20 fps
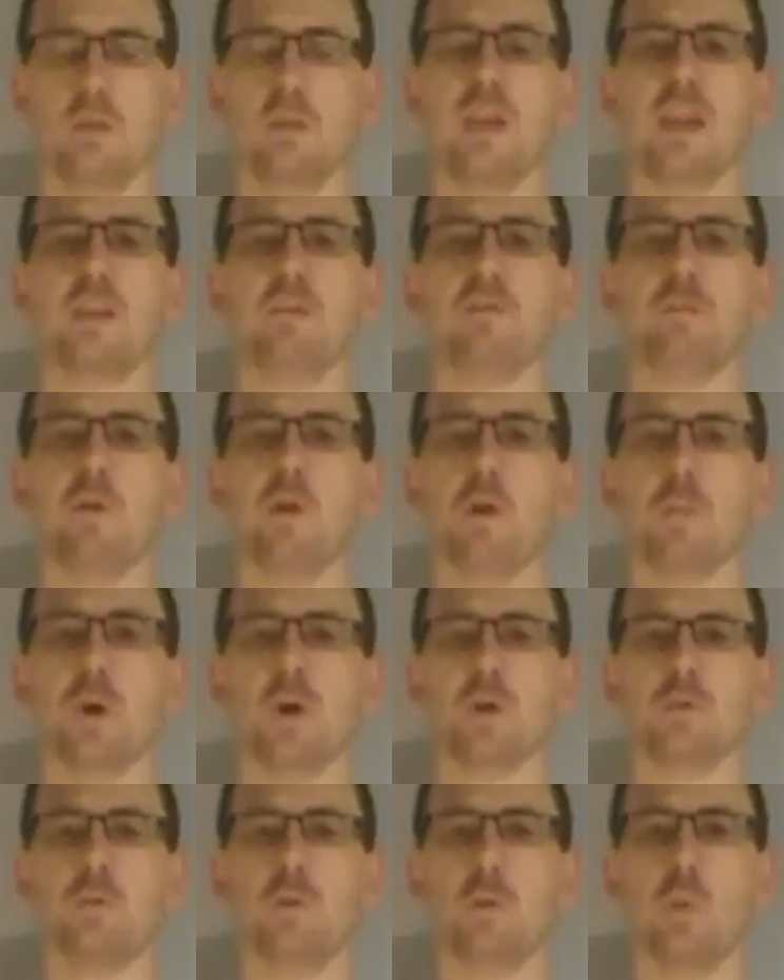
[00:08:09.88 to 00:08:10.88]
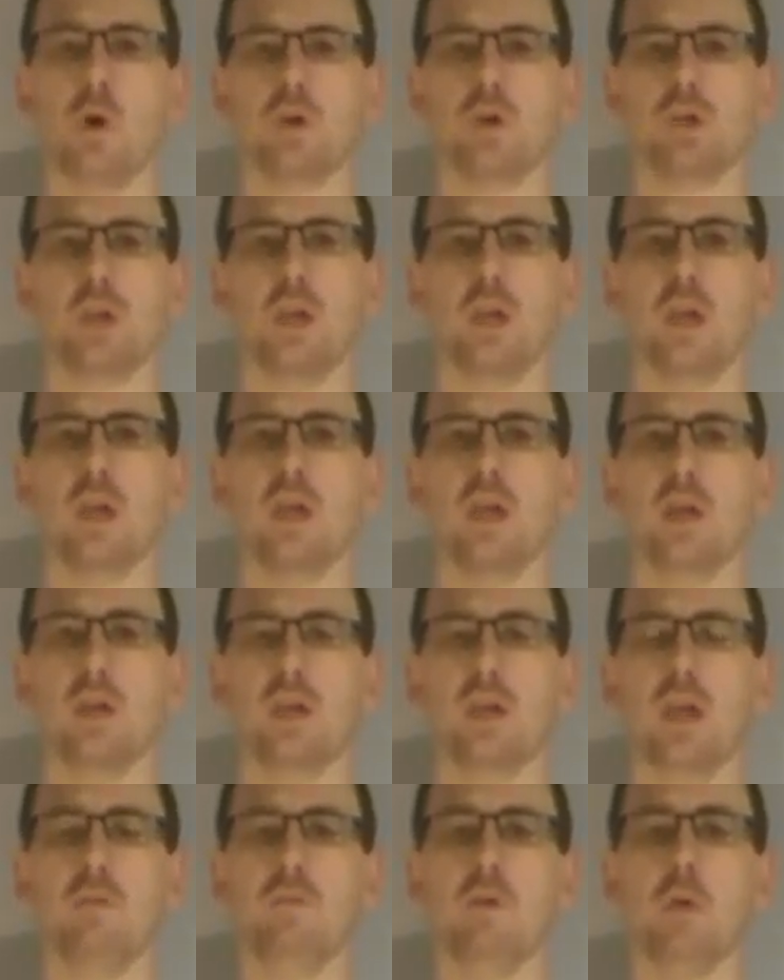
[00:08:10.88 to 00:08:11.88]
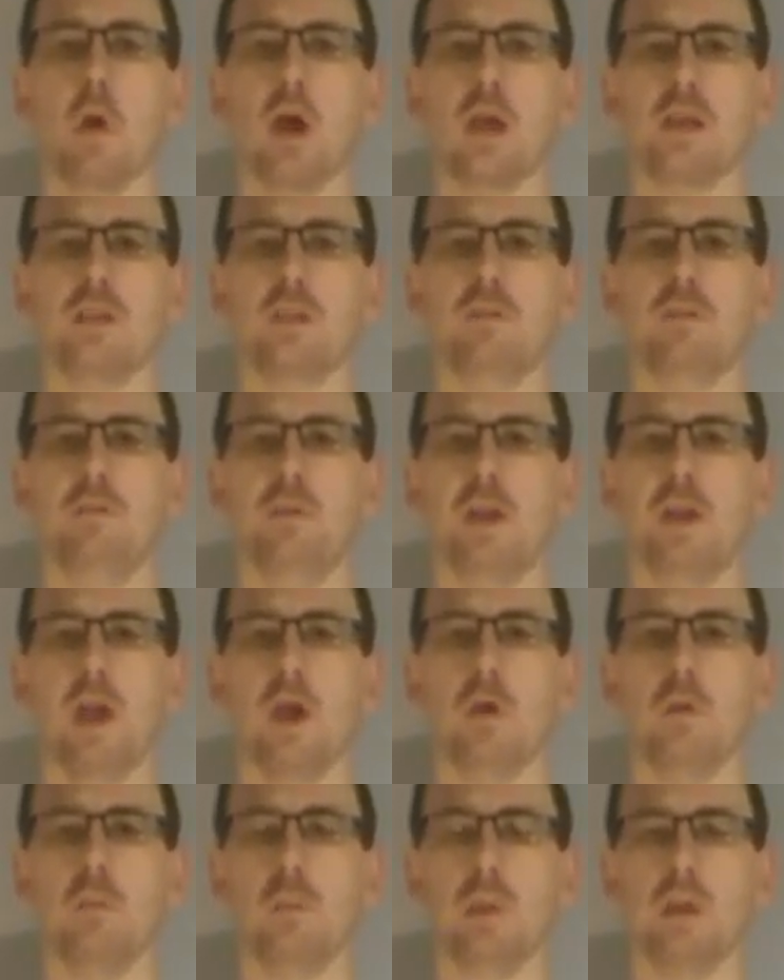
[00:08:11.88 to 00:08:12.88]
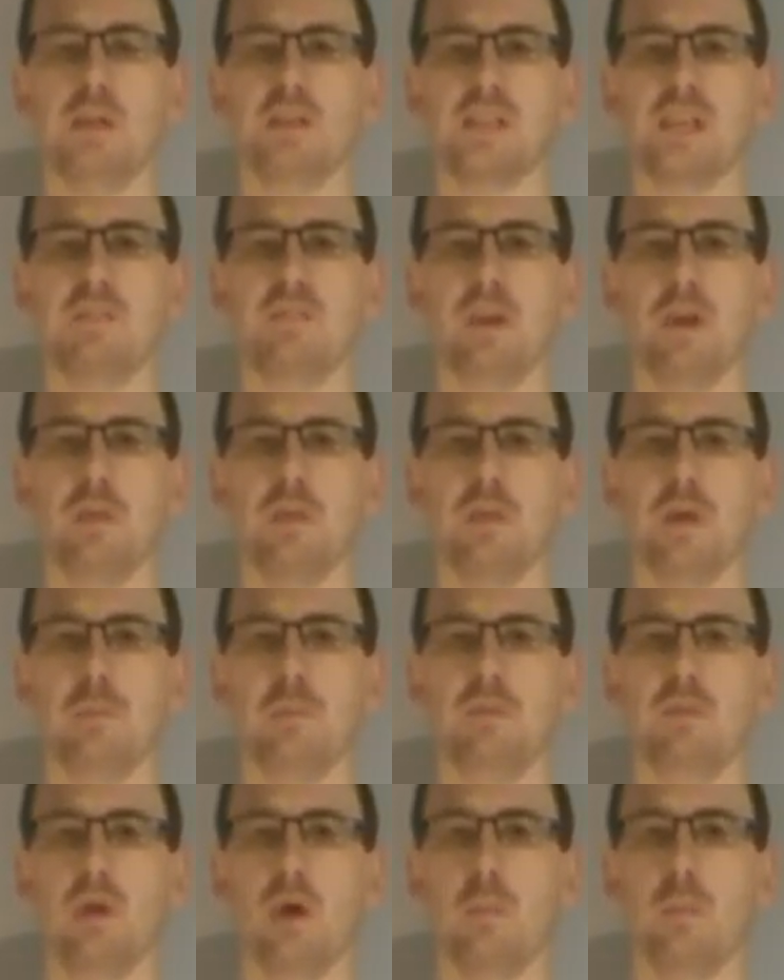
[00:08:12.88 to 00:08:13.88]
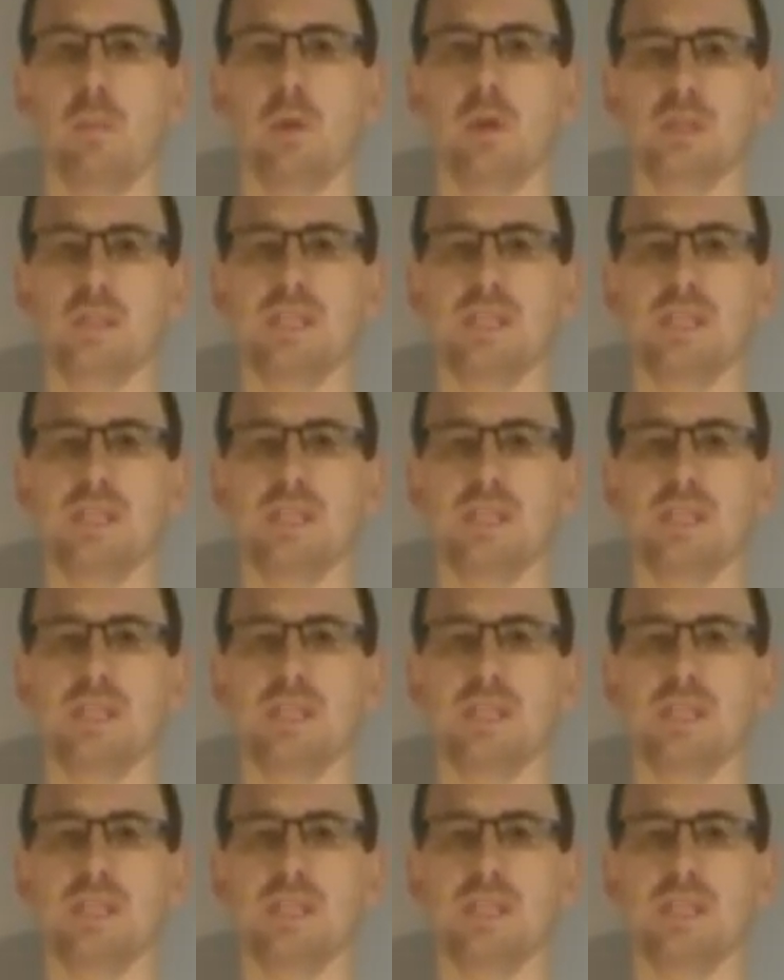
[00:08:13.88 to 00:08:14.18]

Thanks very much for watching. If you like this video, please give it a thumbs up.